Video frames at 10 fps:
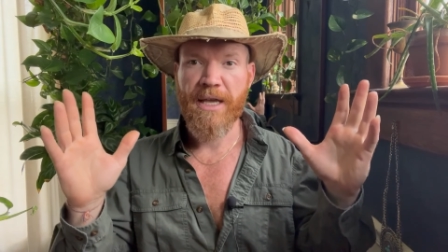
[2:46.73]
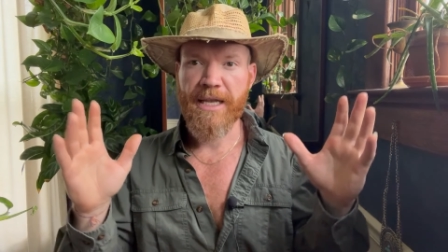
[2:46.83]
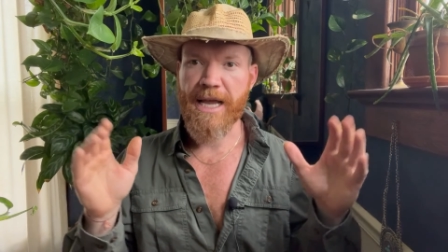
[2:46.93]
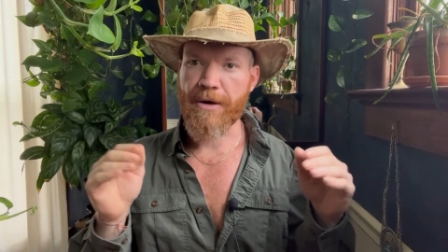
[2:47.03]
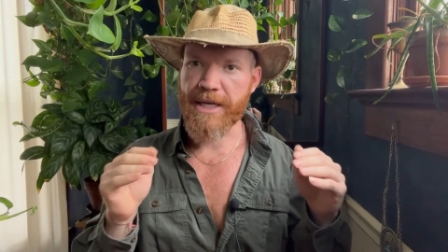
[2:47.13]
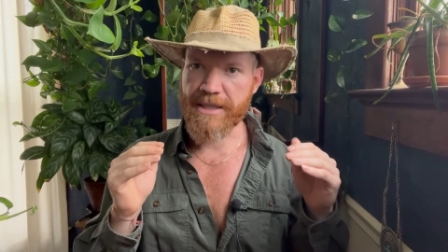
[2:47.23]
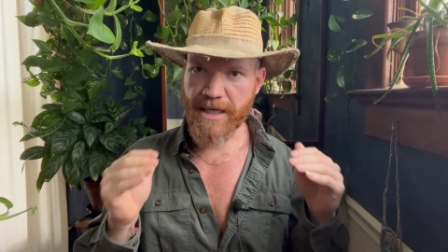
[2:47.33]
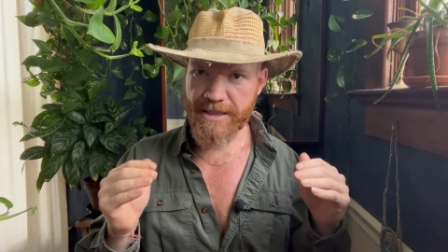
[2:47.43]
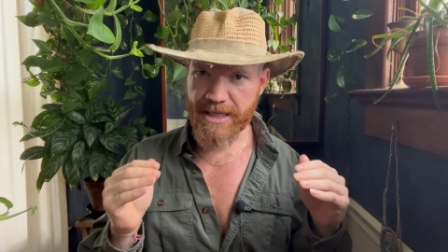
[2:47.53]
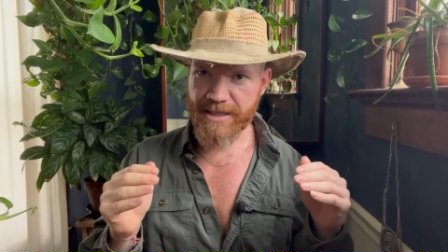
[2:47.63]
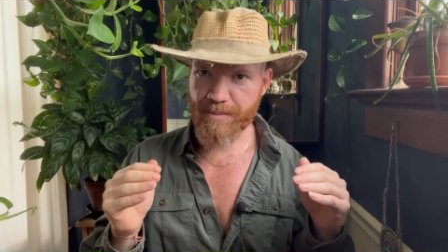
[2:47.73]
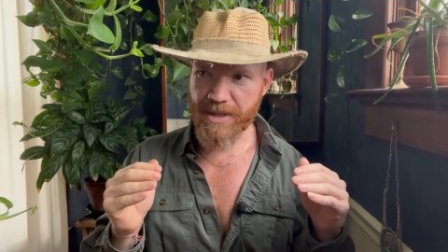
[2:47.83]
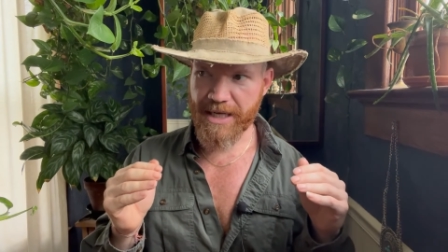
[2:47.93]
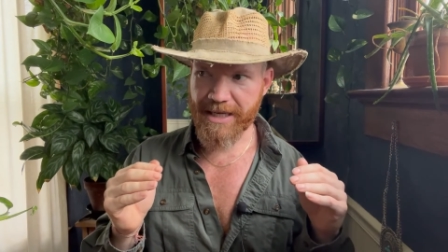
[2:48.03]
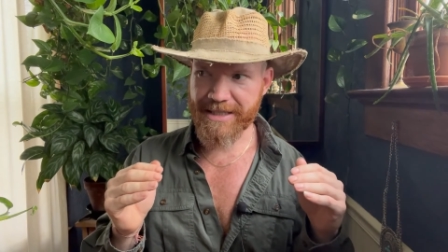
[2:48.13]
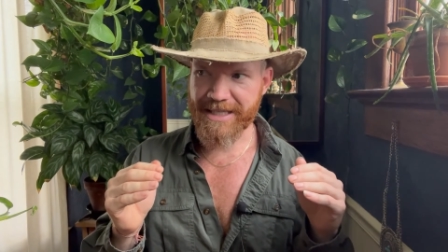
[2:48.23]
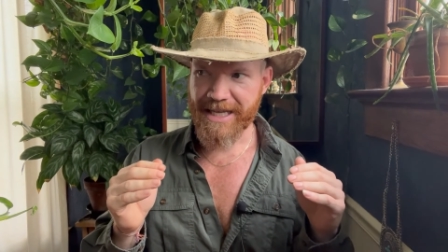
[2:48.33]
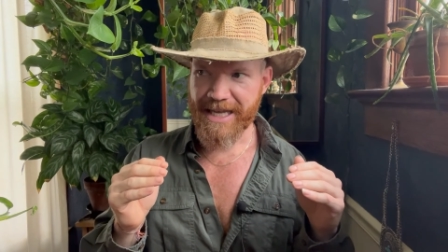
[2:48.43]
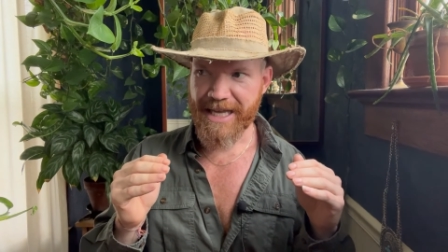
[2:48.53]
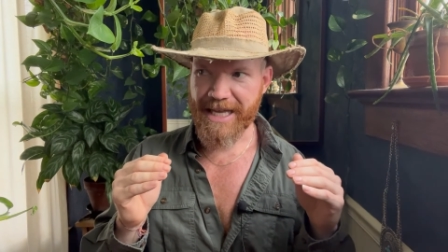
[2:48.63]
Now, it does this because
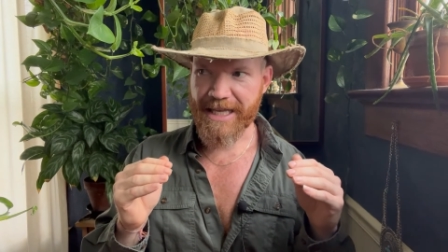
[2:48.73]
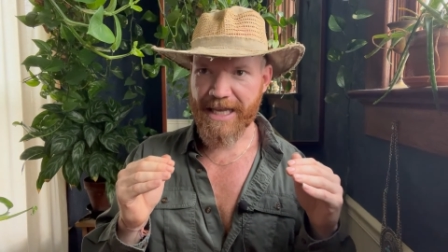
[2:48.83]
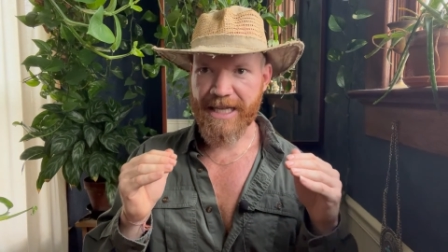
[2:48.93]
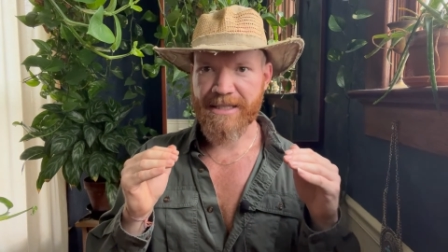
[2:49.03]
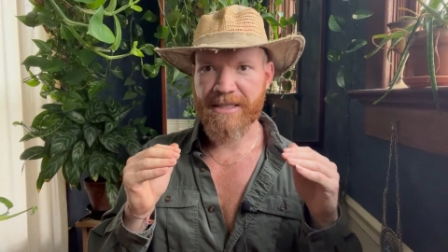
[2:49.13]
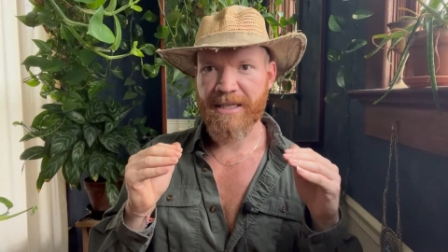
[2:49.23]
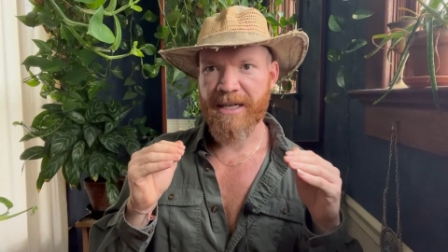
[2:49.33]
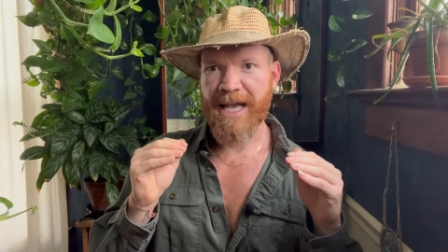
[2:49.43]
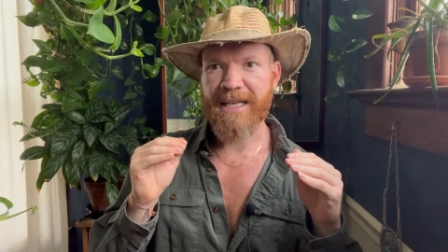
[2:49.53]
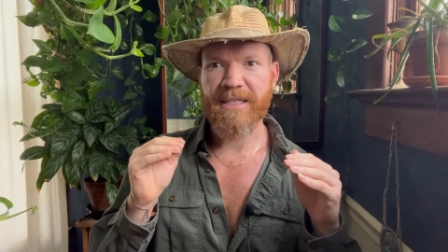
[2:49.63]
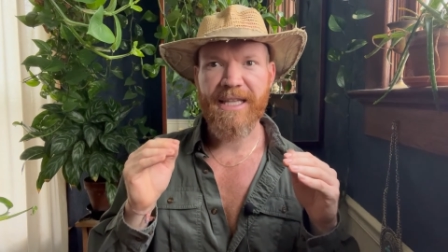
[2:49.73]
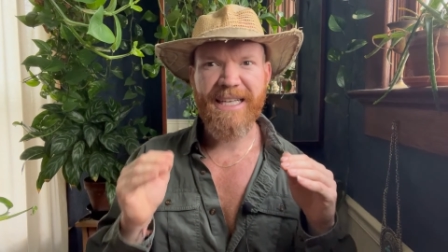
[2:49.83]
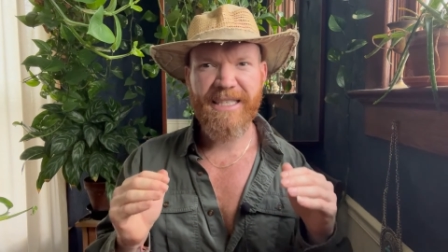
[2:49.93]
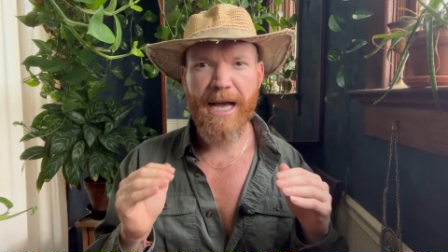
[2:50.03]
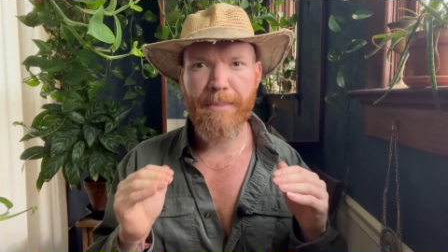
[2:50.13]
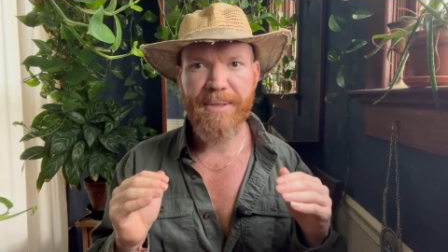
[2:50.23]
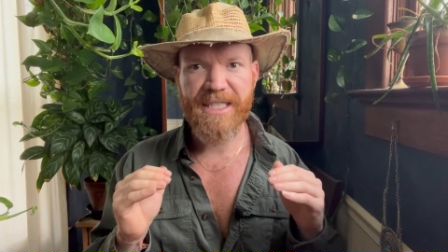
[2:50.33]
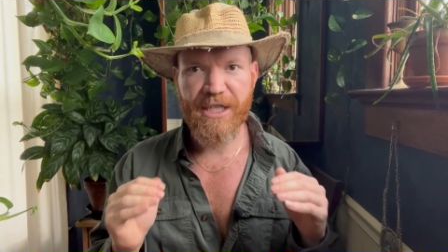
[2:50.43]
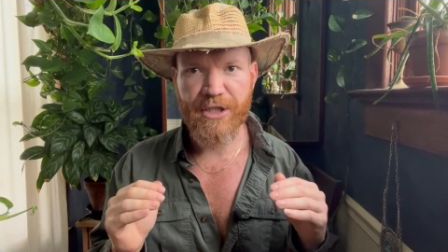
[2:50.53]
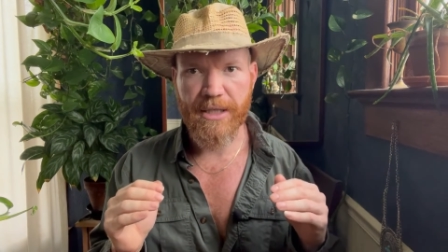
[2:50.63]
it has less
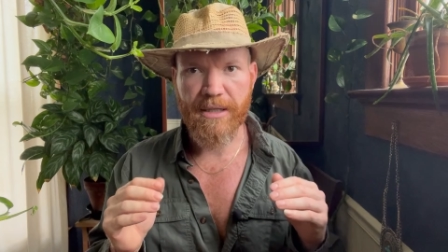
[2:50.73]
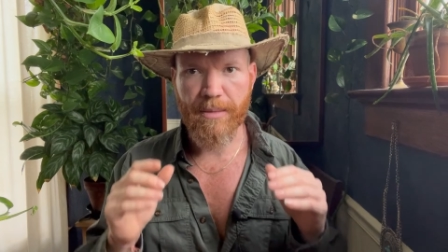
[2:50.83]
competition.